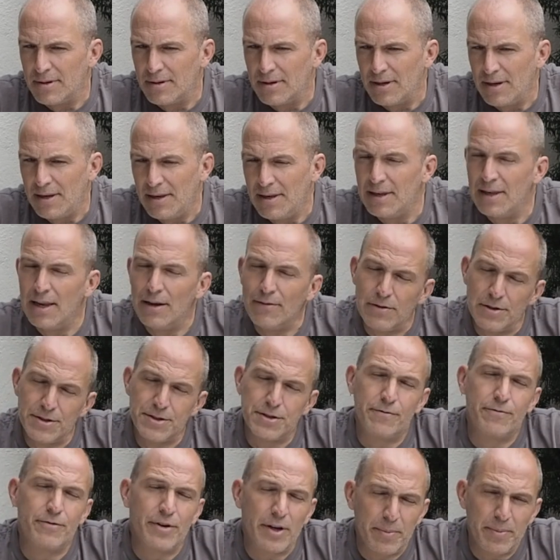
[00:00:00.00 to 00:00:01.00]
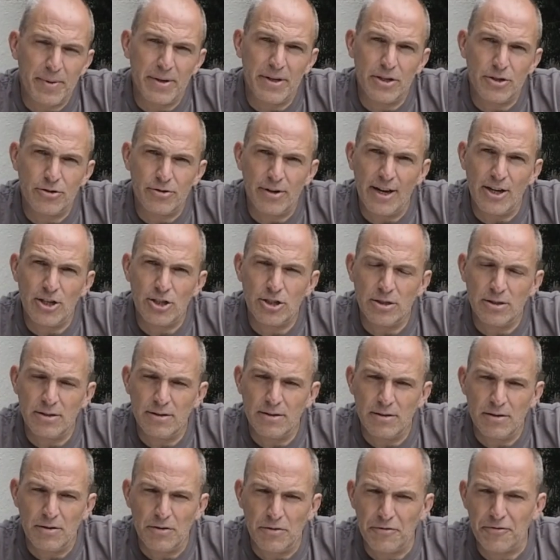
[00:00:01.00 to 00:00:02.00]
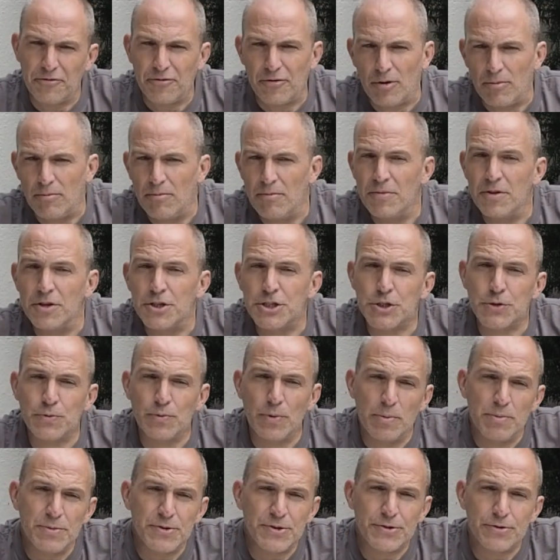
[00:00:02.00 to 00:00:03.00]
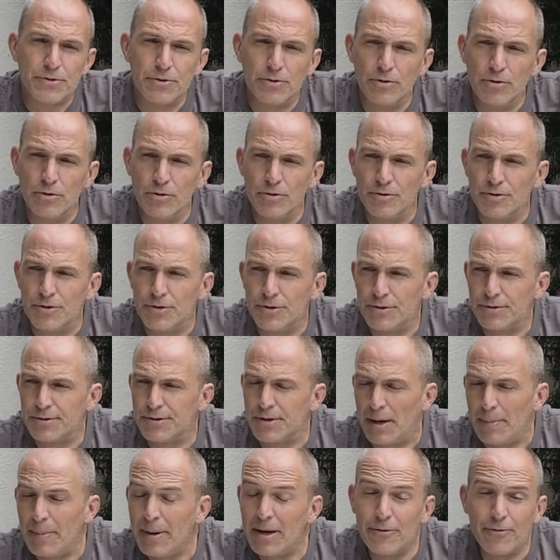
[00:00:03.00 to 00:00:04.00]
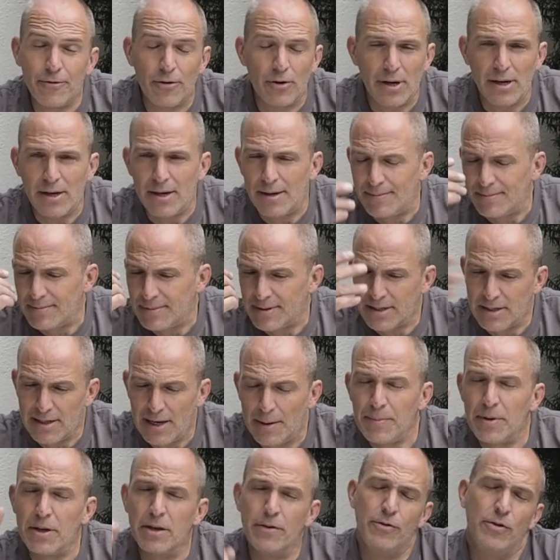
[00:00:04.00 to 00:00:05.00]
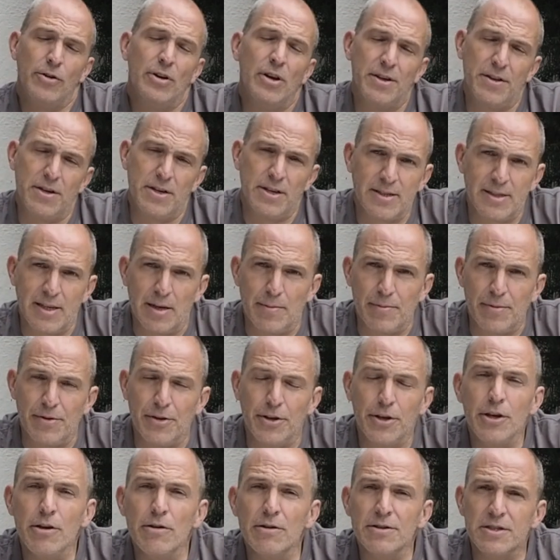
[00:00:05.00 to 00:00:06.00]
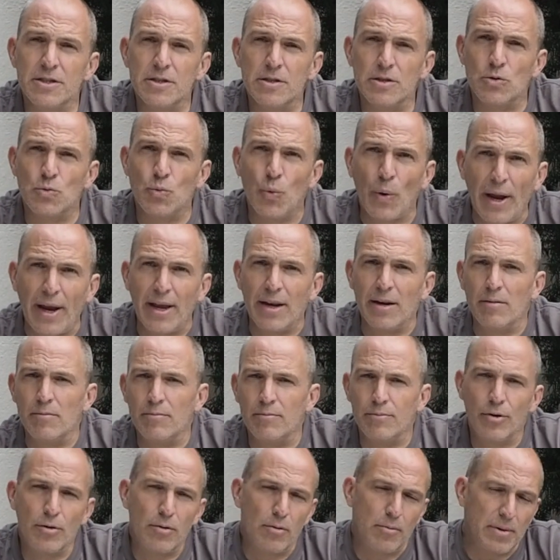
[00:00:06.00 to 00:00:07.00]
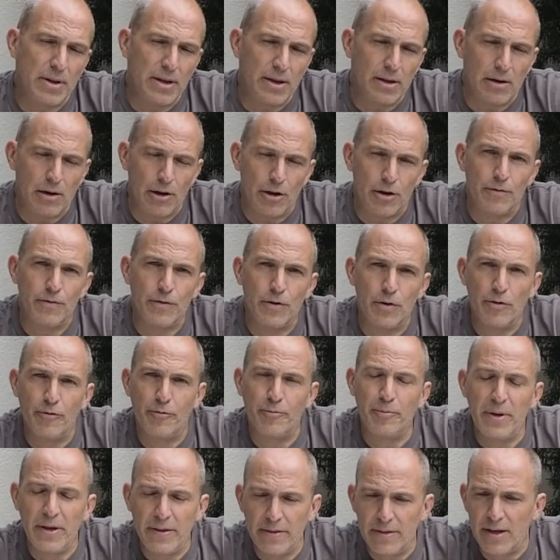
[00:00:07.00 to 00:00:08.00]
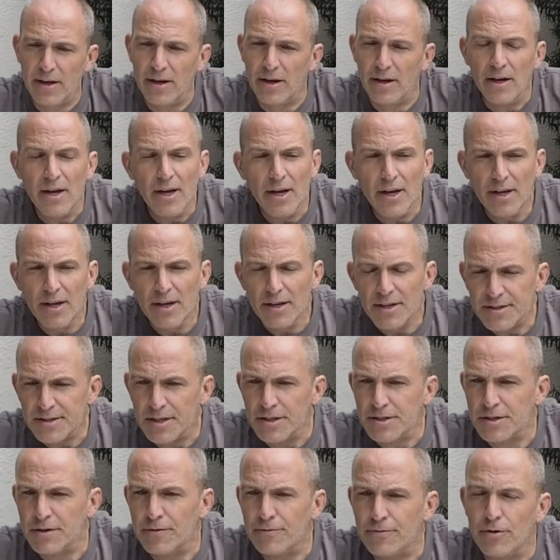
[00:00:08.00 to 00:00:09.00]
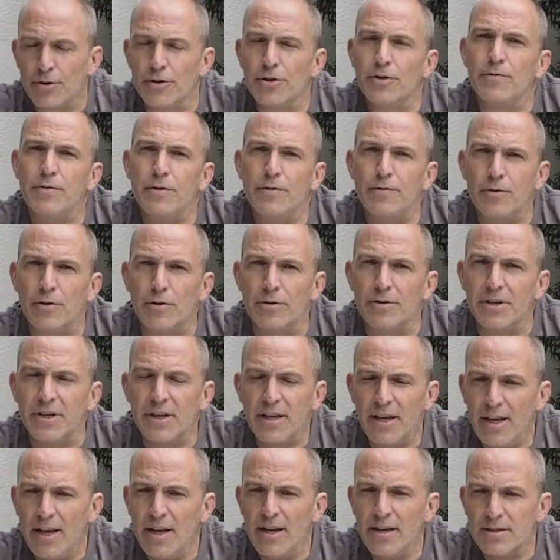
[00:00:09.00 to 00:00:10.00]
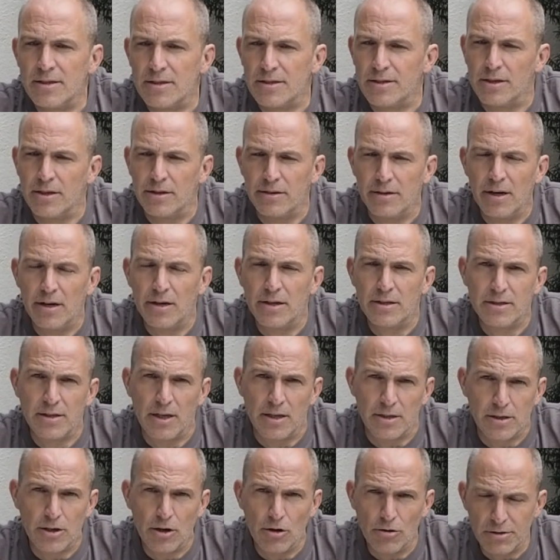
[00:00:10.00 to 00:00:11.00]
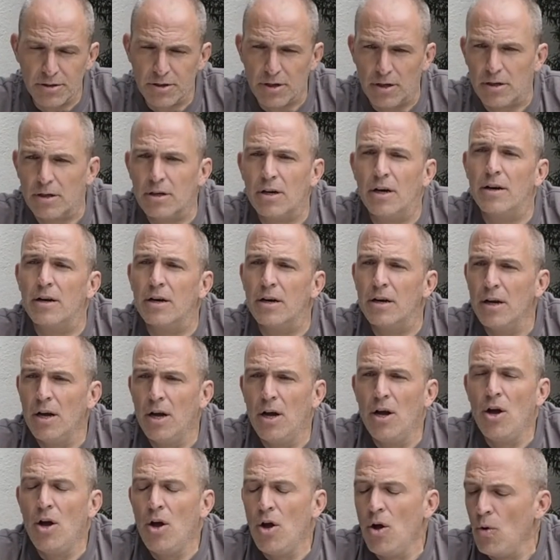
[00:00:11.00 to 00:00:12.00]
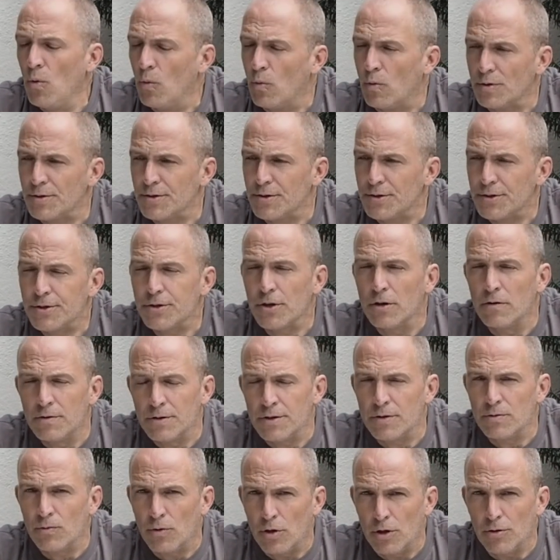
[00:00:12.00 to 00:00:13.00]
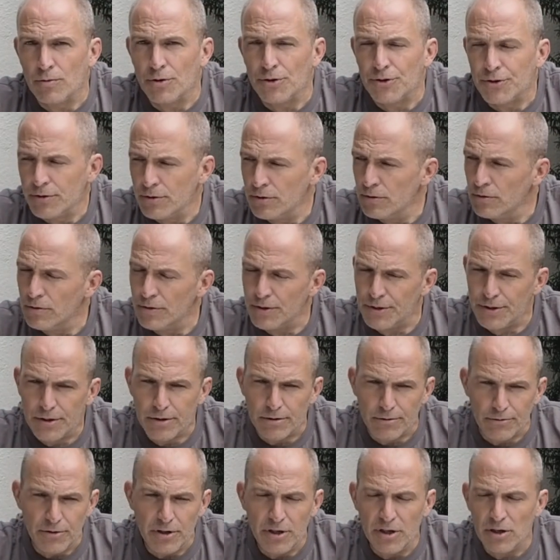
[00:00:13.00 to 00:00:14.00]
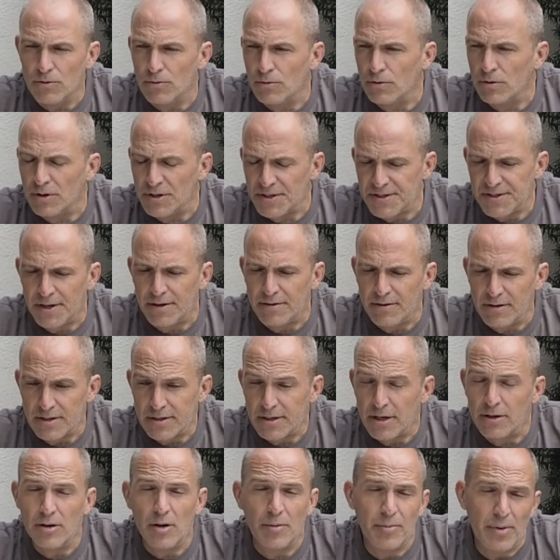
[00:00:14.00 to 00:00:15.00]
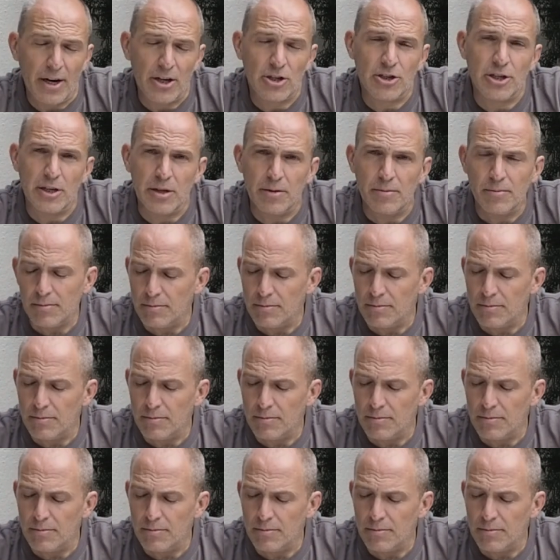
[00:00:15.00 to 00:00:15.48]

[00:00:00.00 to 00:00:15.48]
levels of wreck penetration from the swim through. I mean, let me give you another example. The USS Duane, probably a lot of you have been there, sits in front of the Florida Keys as a United States Coast Guard cutter, was in service in World War II, in the Korea War, etc., etc. Actually,